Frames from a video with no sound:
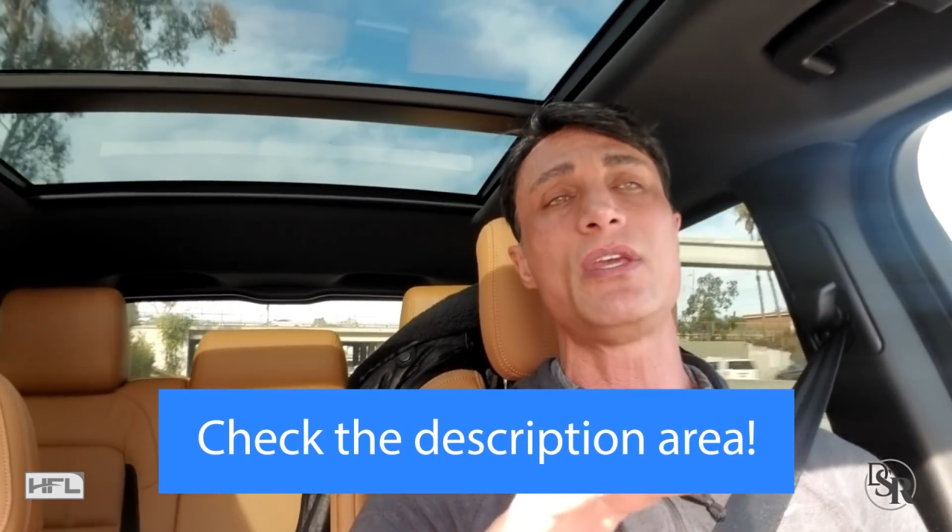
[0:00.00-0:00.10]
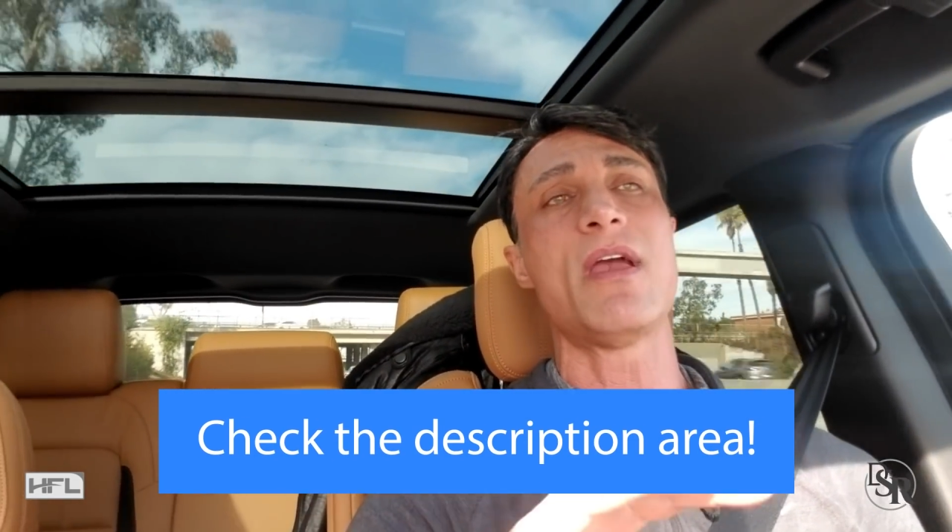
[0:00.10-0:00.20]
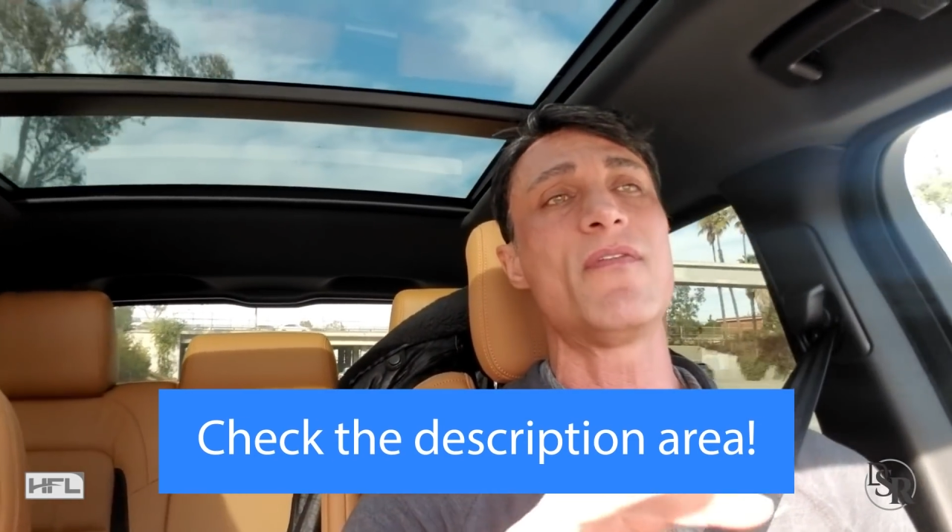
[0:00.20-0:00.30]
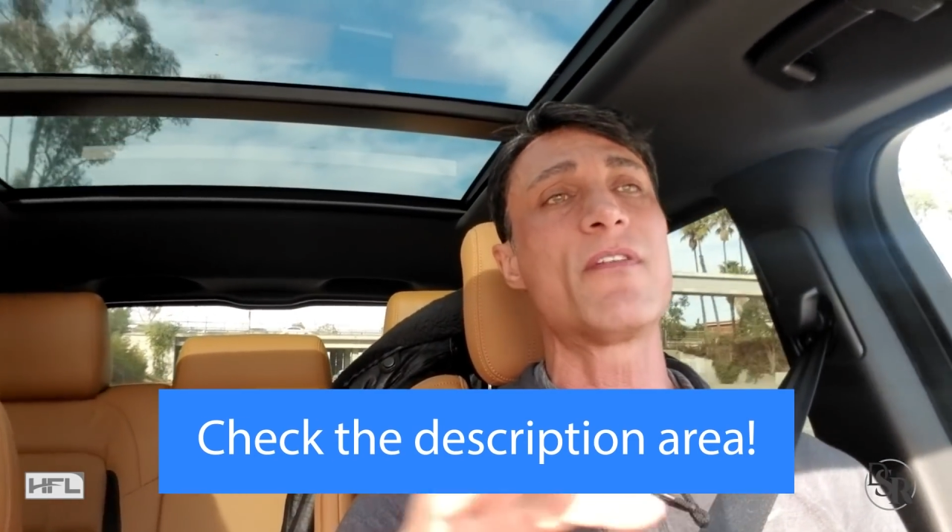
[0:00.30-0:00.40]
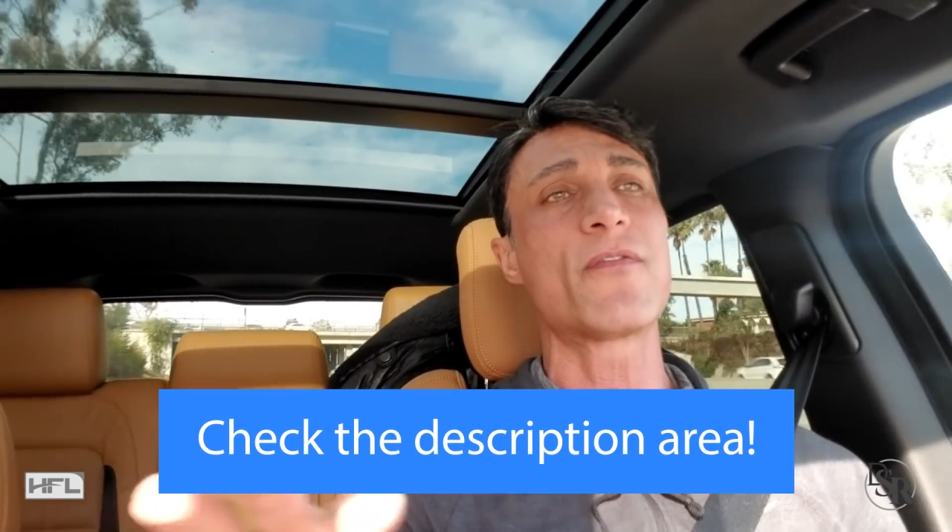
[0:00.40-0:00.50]
you
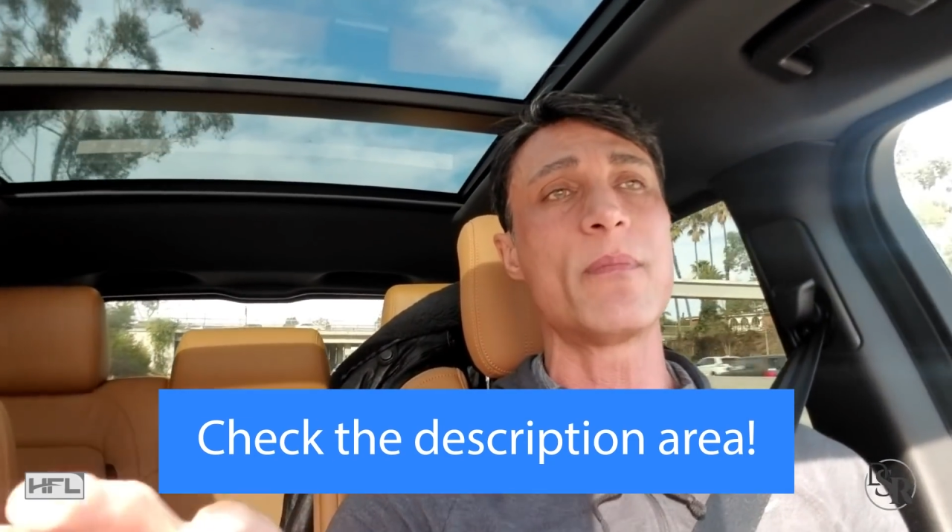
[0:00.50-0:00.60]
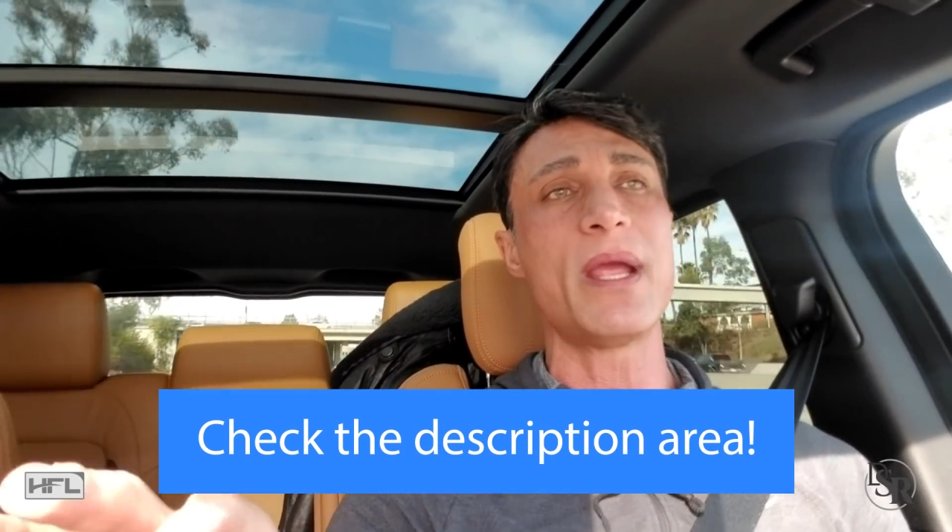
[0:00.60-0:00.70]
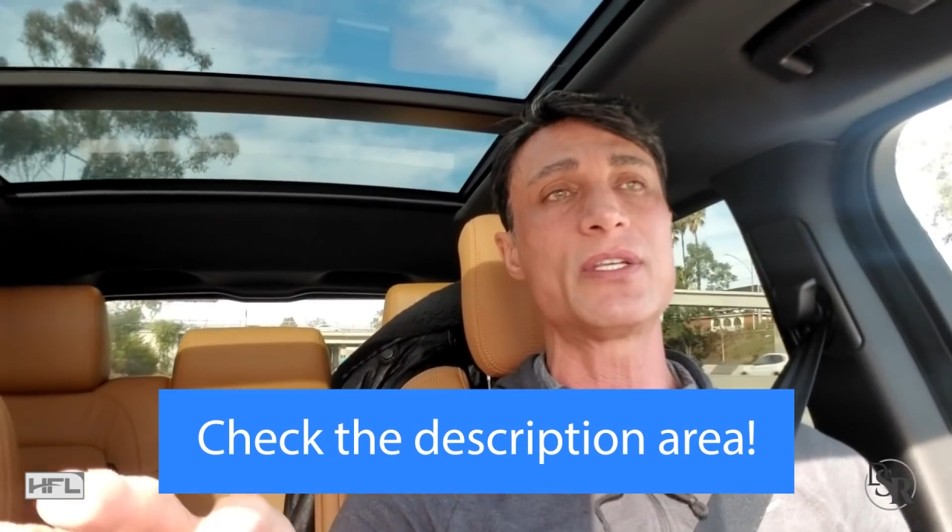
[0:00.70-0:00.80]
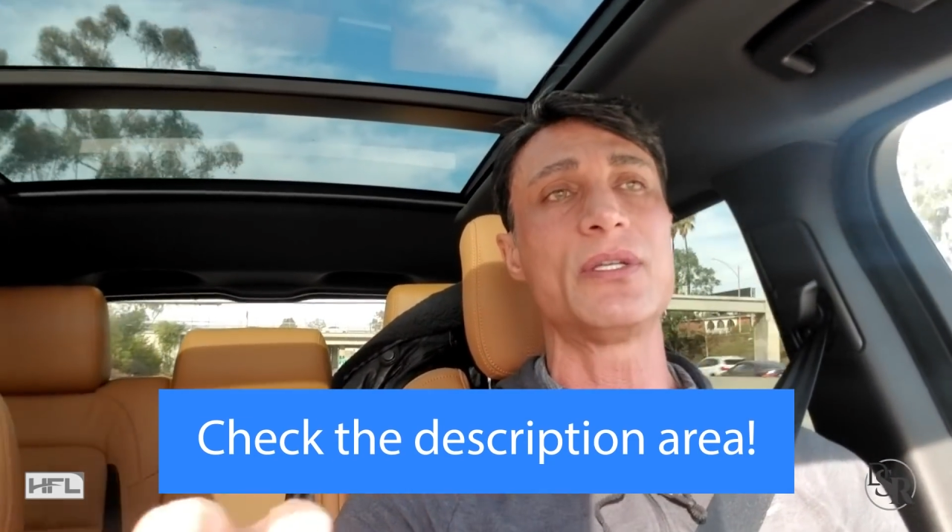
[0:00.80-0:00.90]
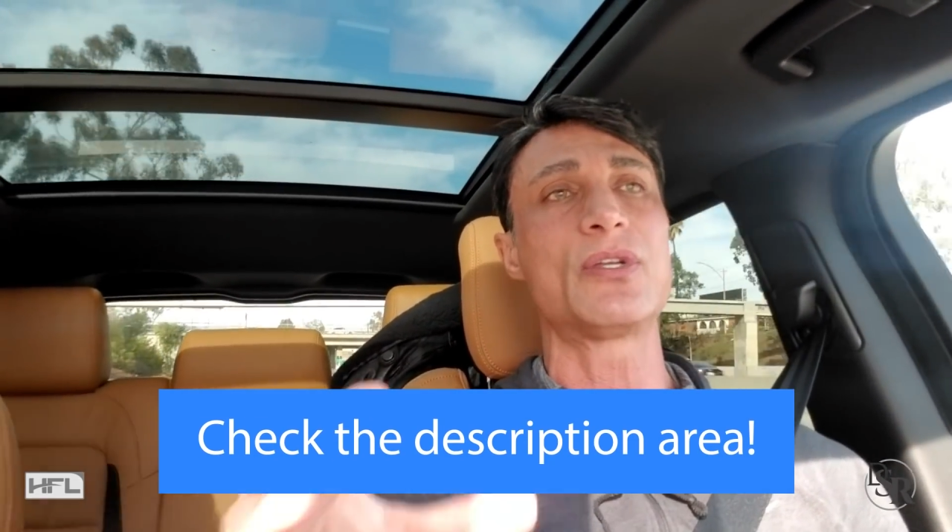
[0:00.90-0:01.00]
have
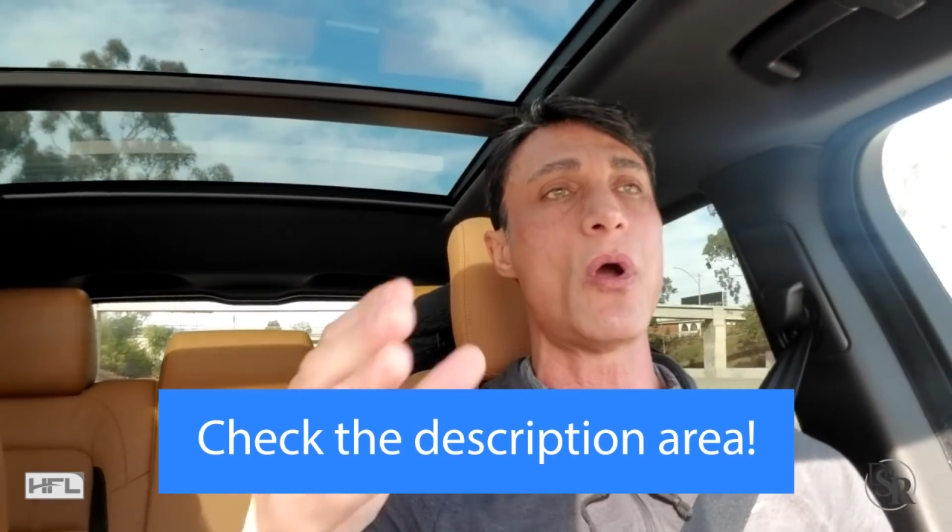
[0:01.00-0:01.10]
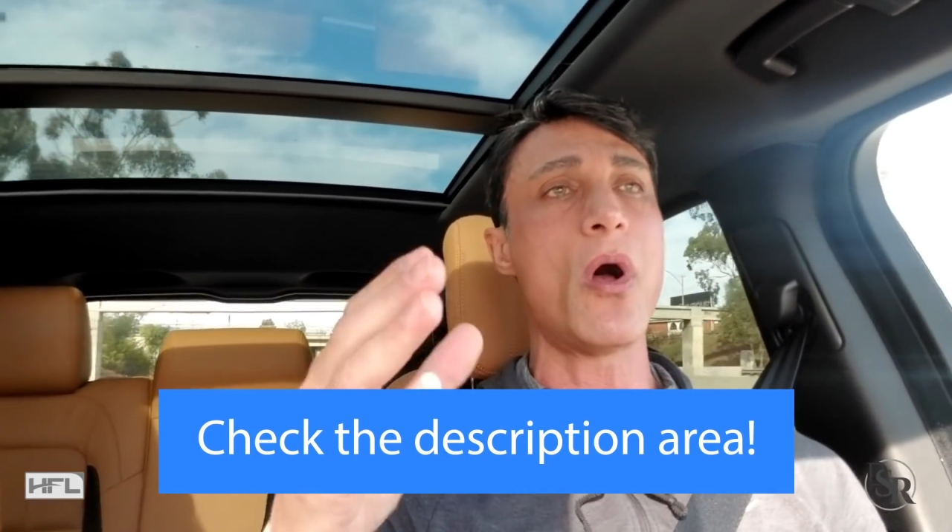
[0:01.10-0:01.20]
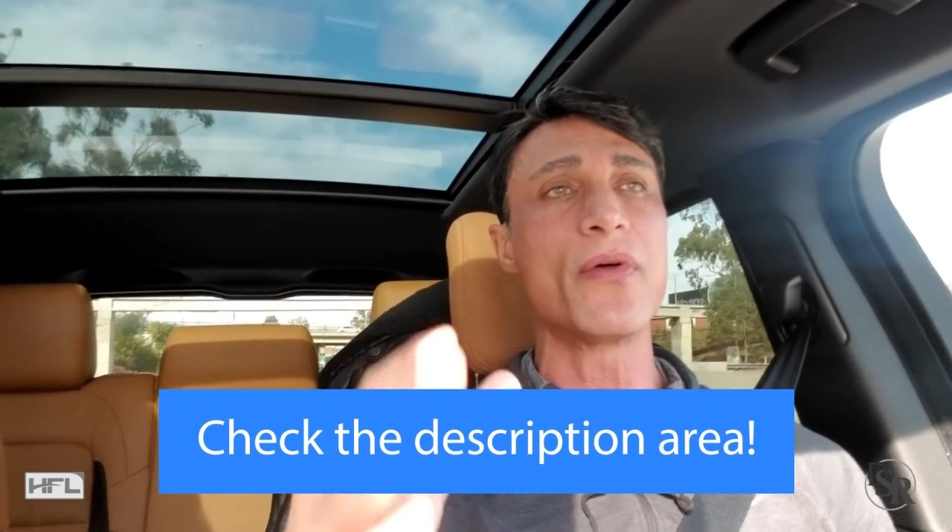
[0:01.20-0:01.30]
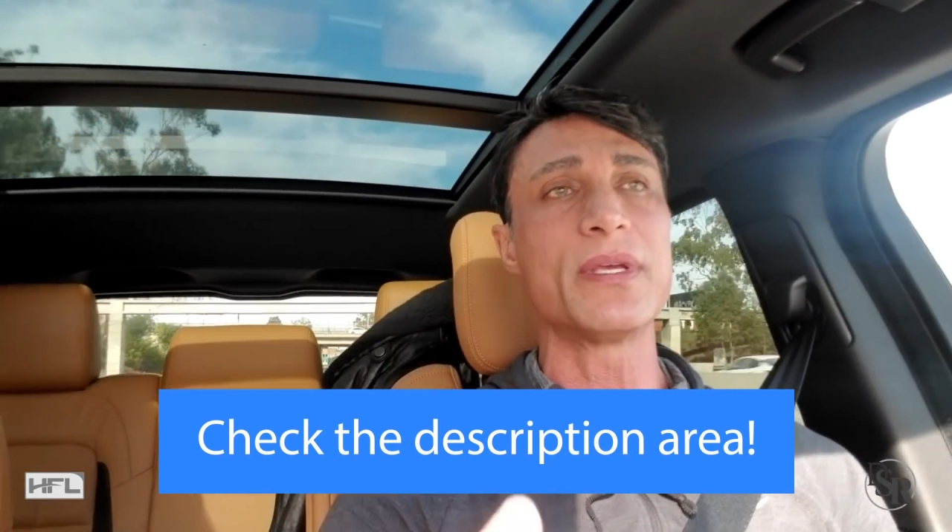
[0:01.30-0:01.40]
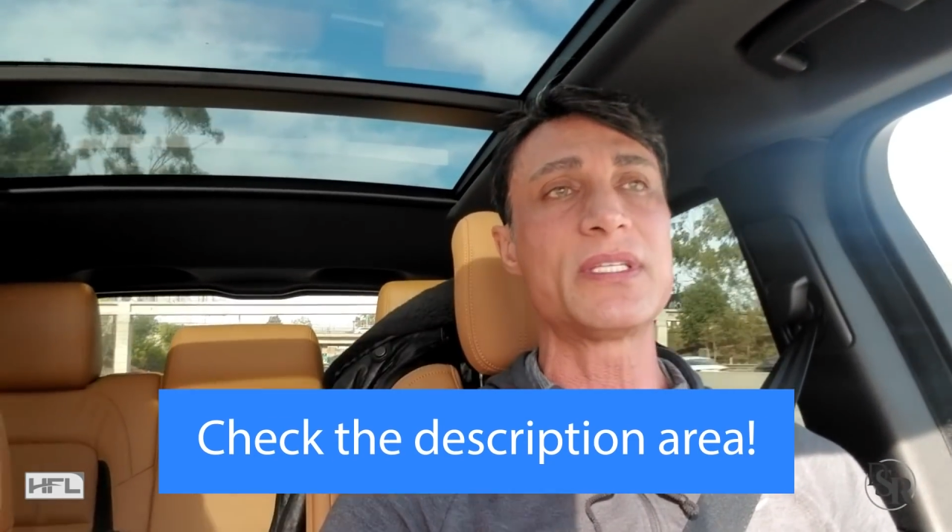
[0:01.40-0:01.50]
information to
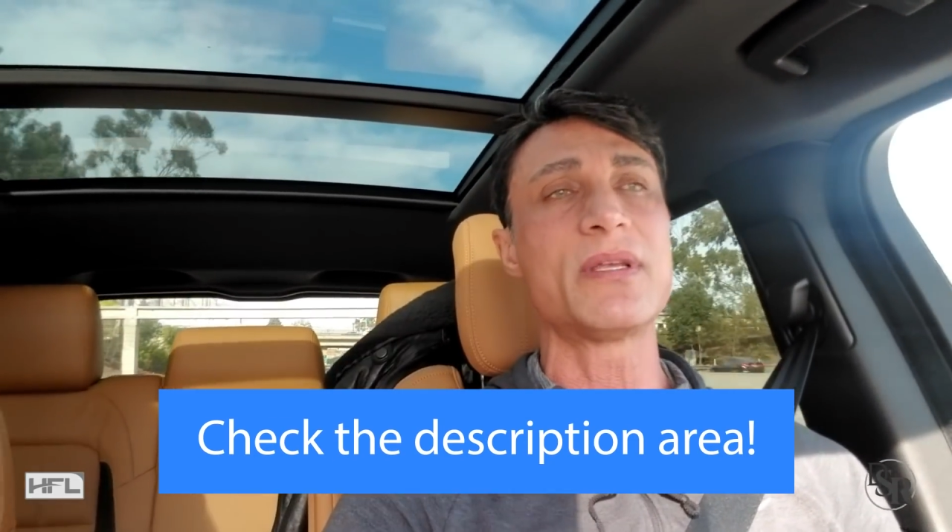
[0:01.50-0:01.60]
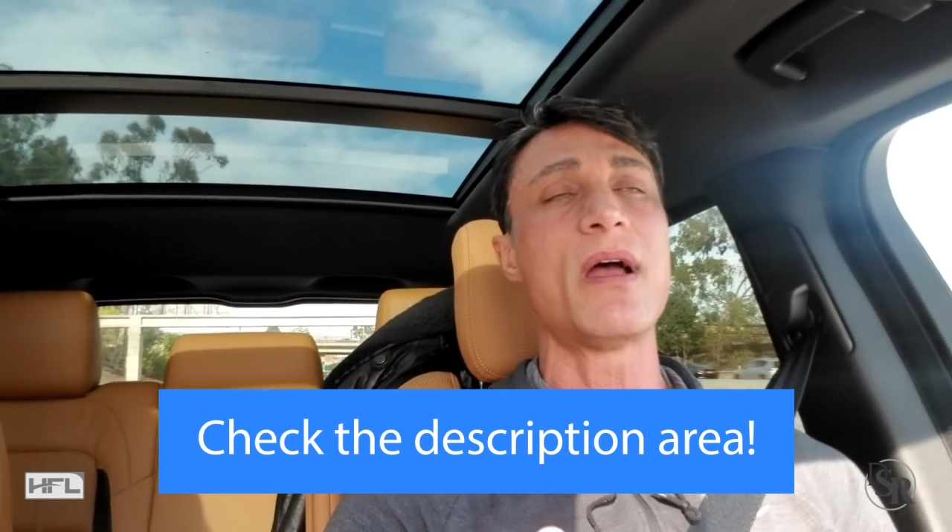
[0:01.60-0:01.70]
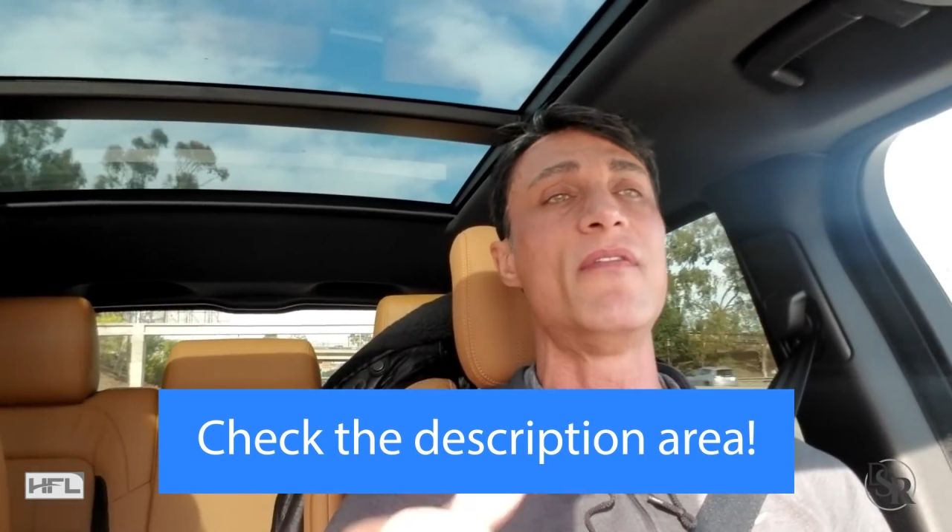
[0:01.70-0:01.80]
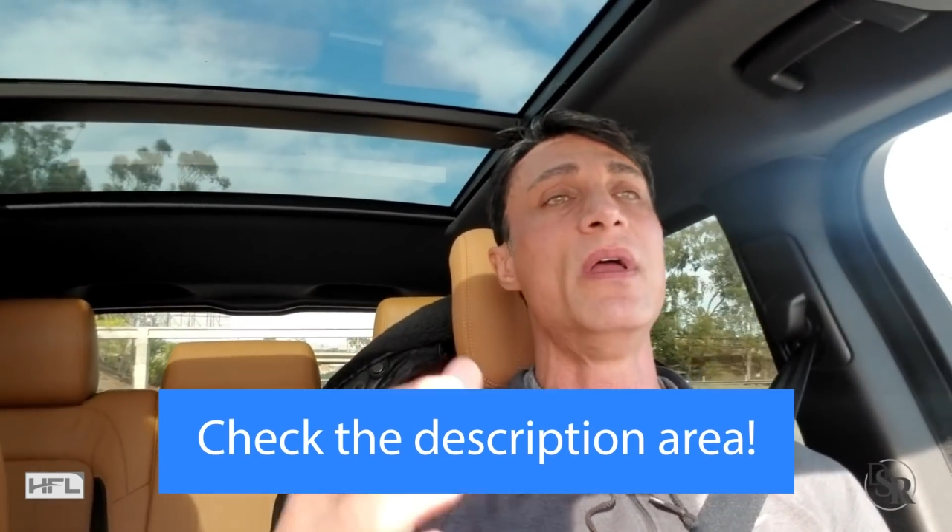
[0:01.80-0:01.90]
all this stuff,